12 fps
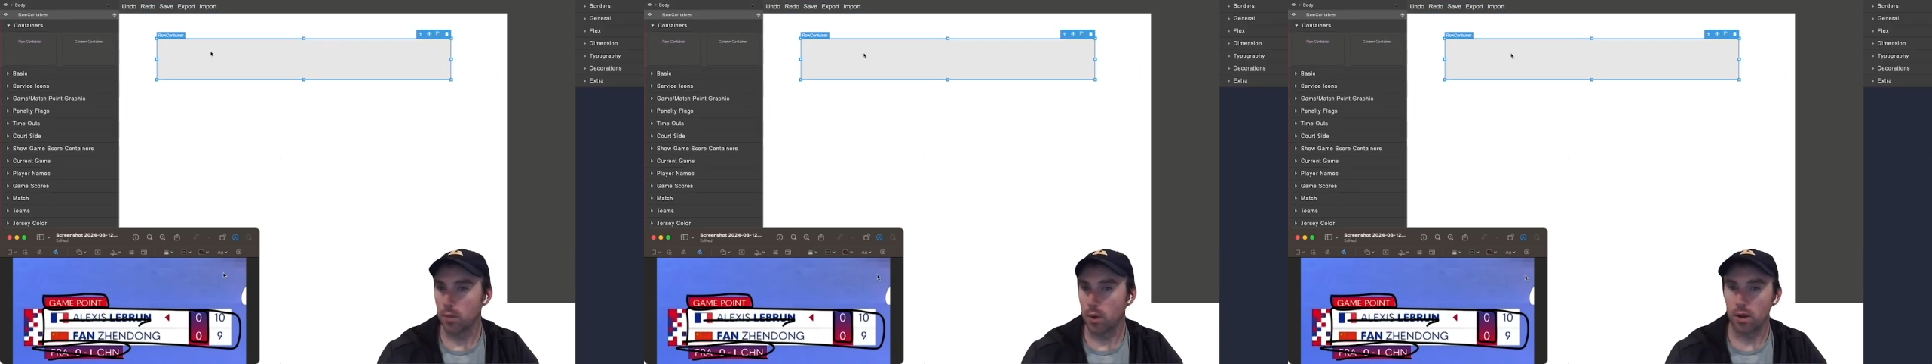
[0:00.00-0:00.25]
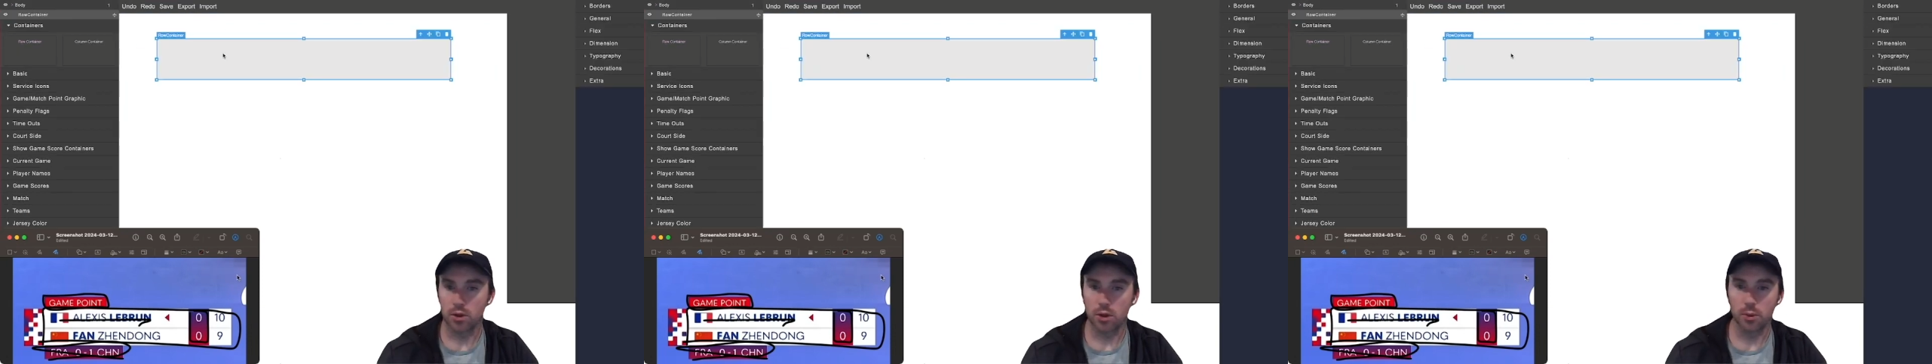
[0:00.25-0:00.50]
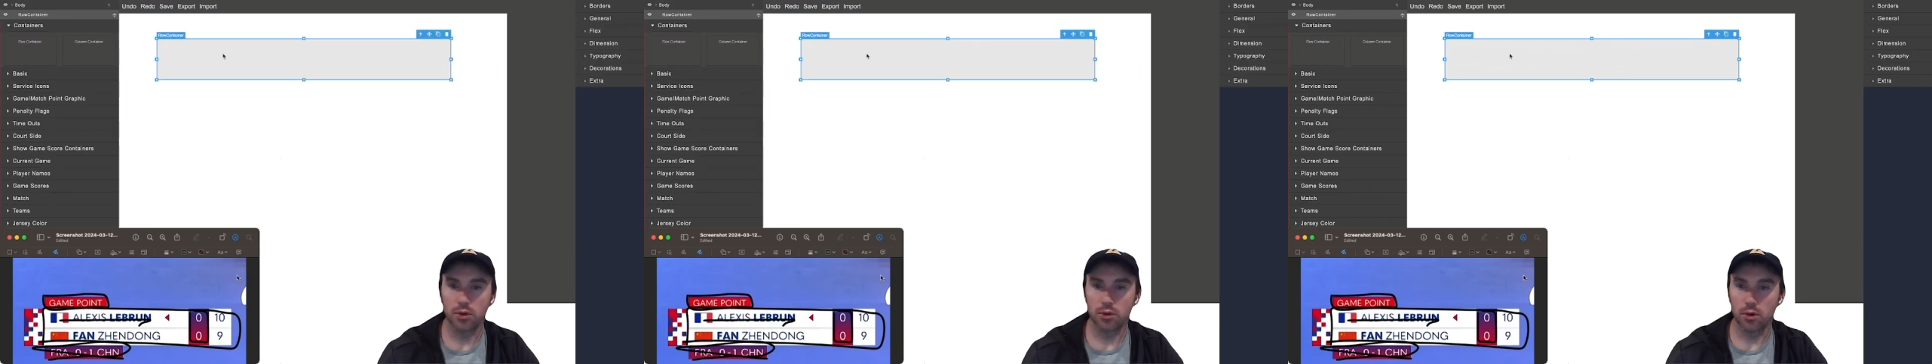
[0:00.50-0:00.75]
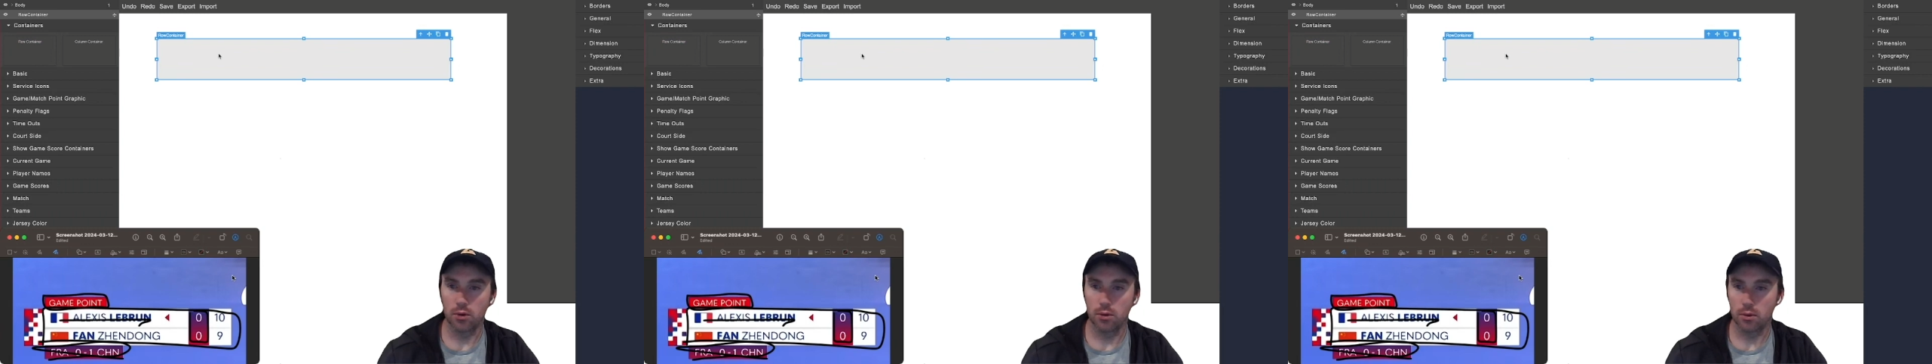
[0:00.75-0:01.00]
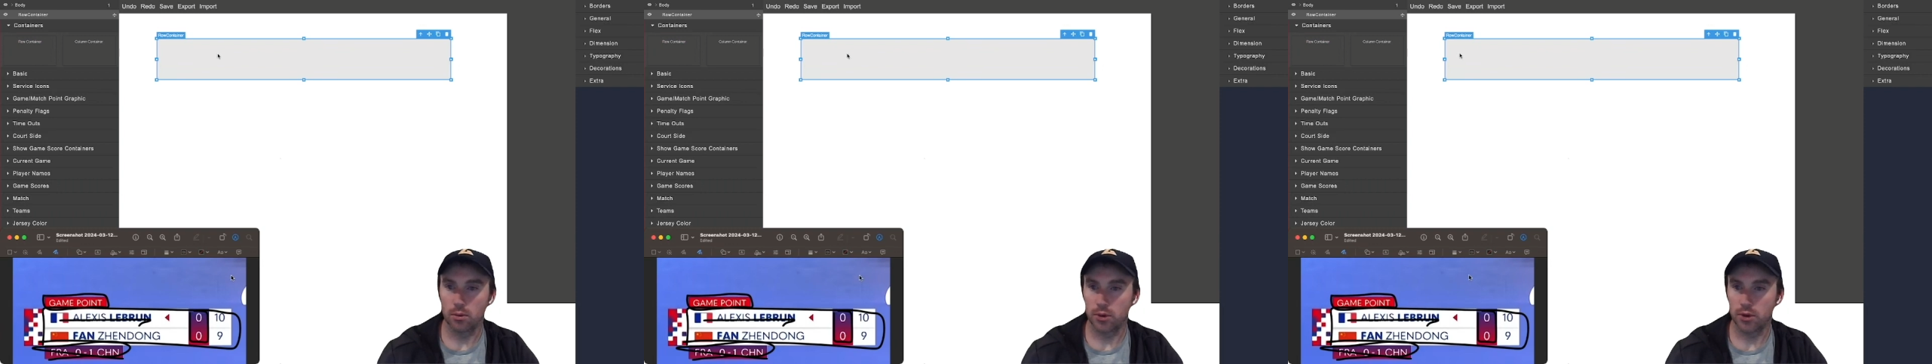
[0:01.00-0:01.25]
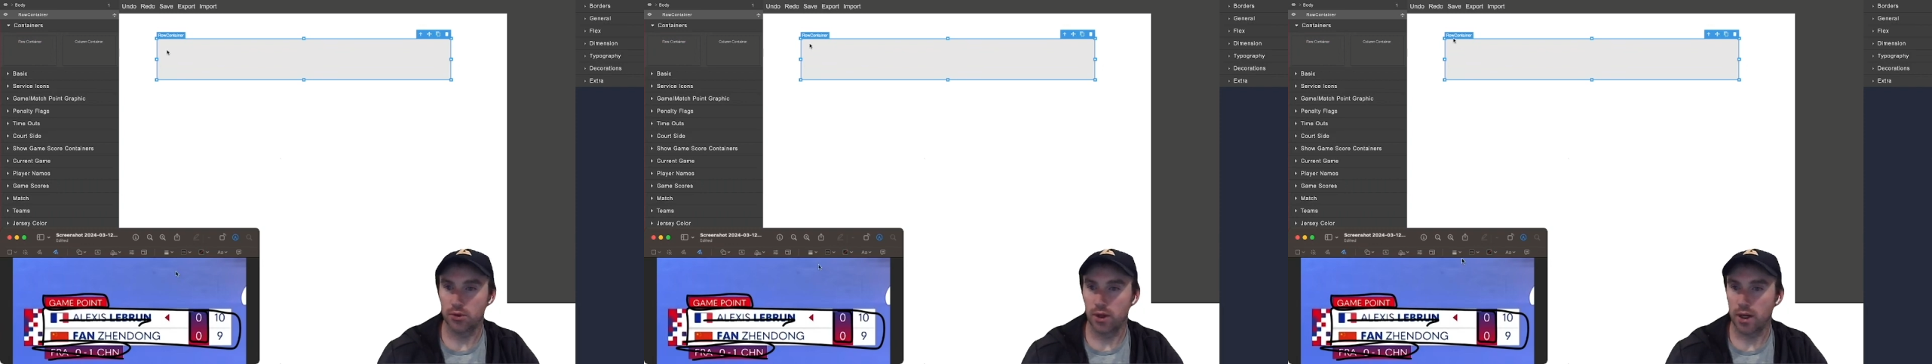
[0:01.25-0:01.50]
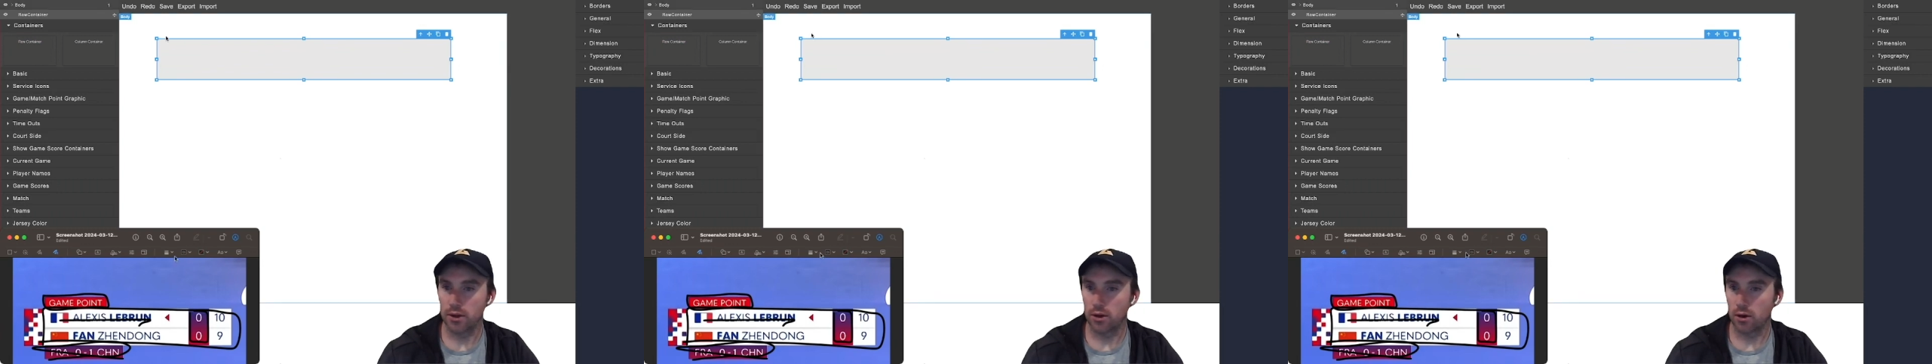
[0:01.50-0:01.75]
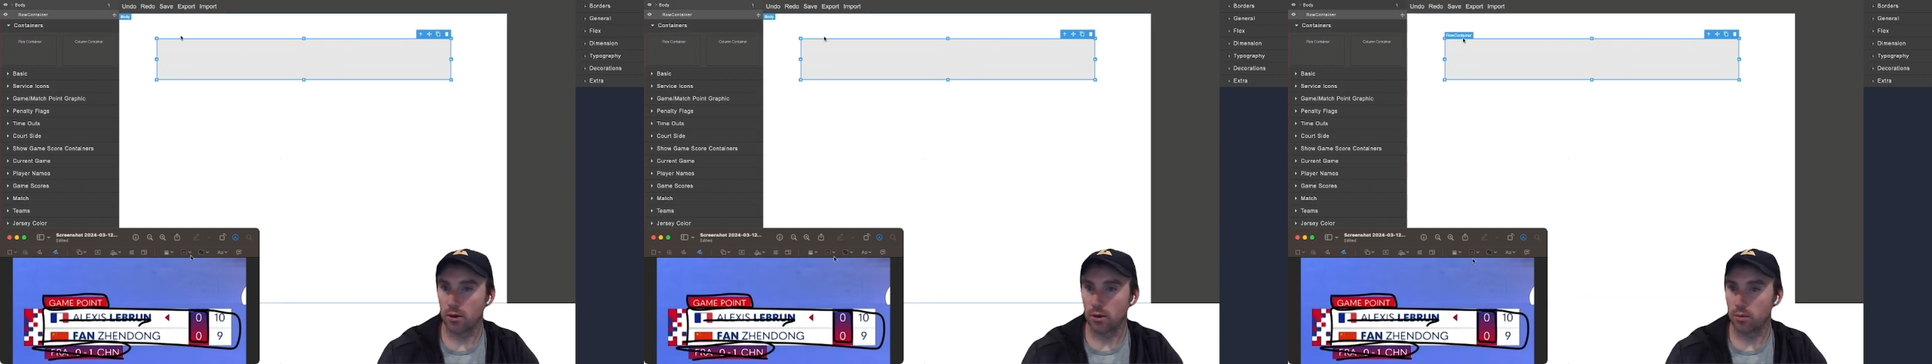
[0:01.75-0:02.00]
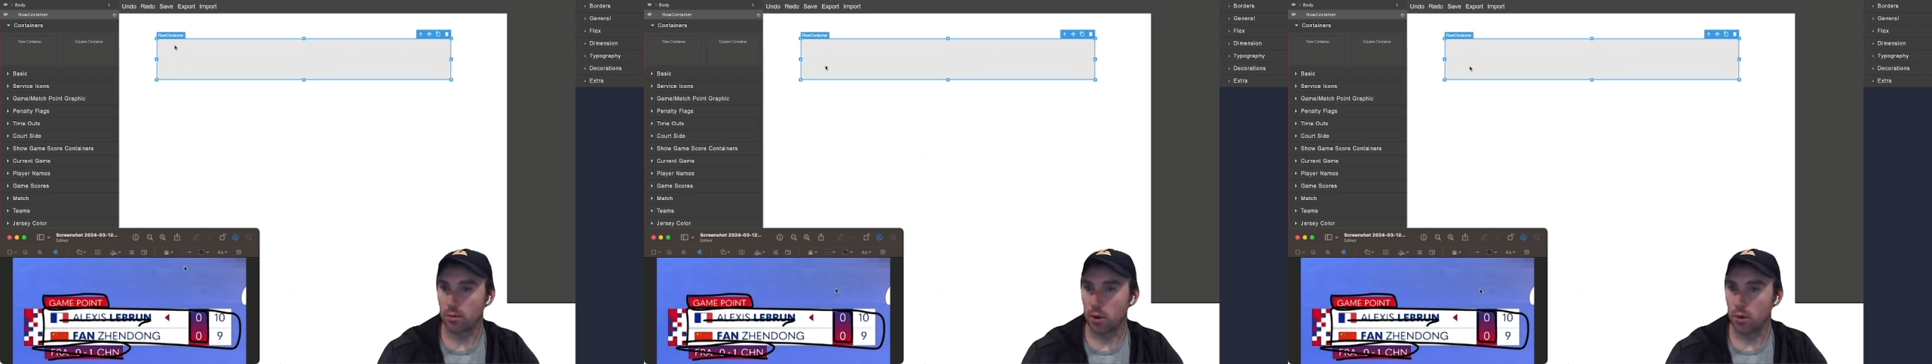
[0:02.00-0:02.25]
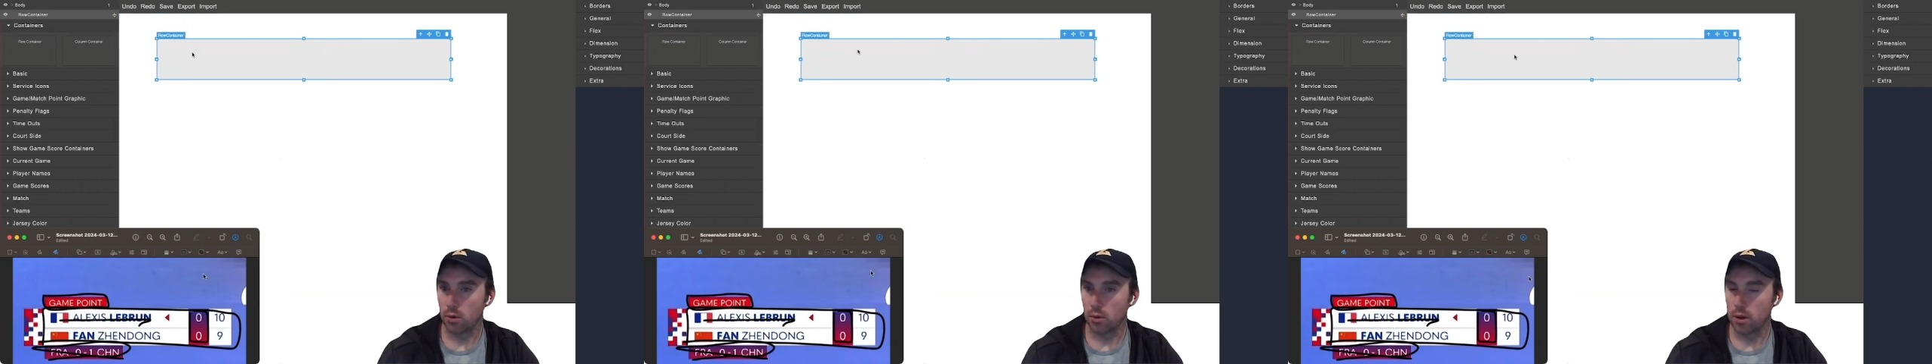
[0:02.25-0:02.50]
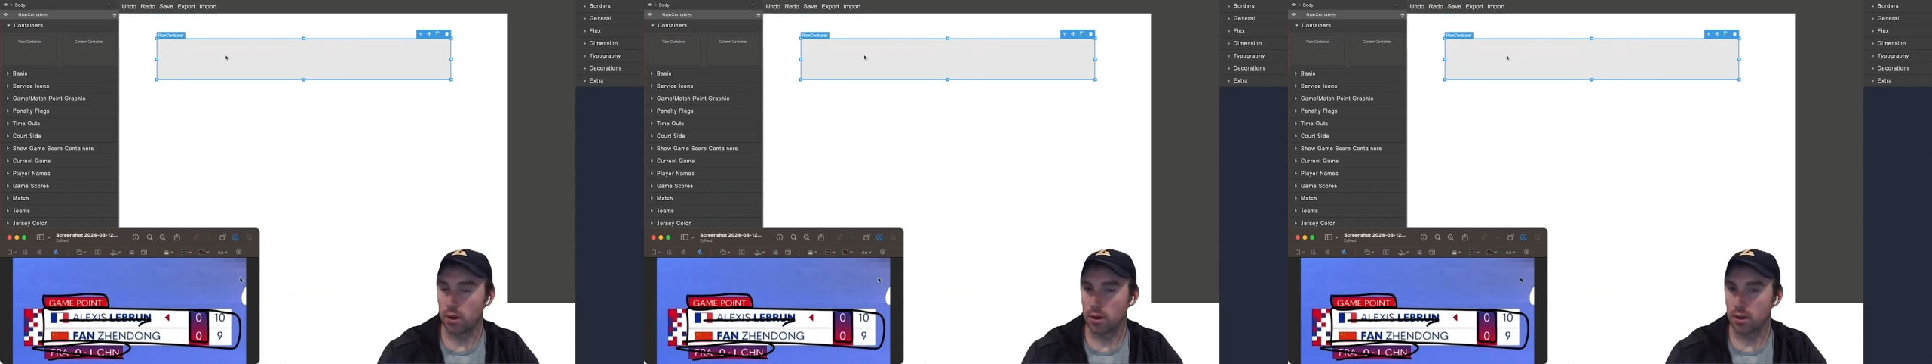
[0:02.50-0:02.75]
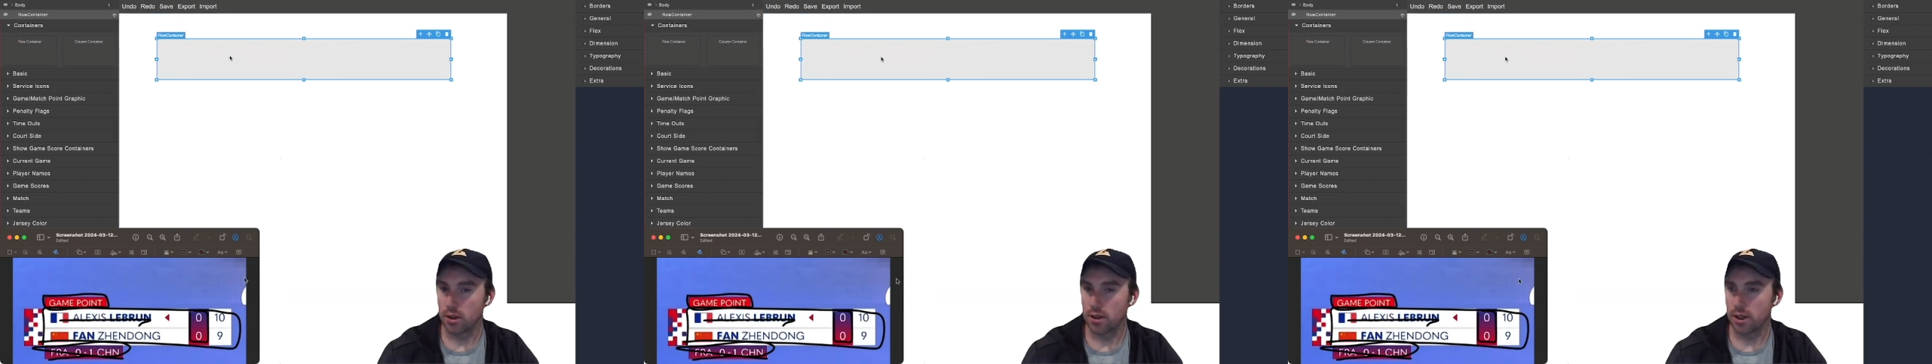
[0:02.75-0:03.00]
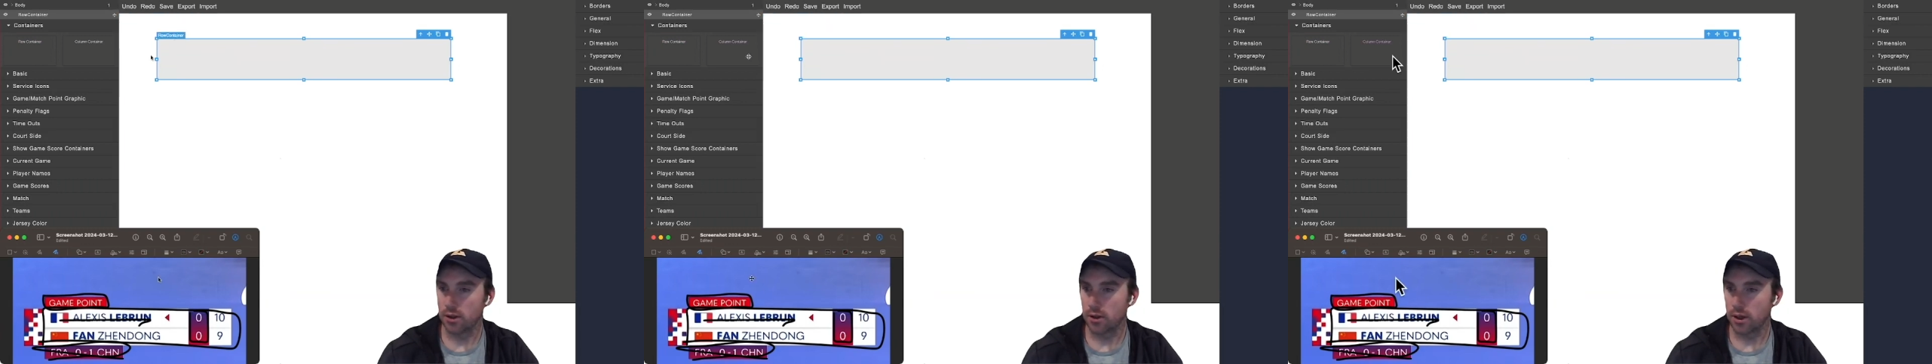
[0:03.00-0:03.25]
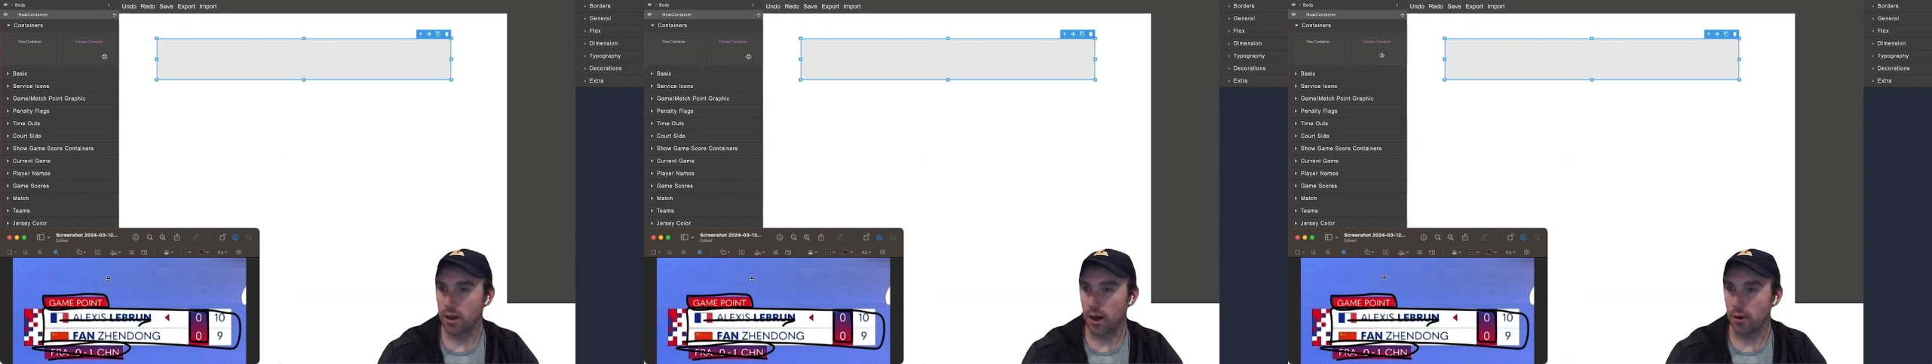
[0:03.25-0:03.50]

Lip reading: All right, so we dragged our row container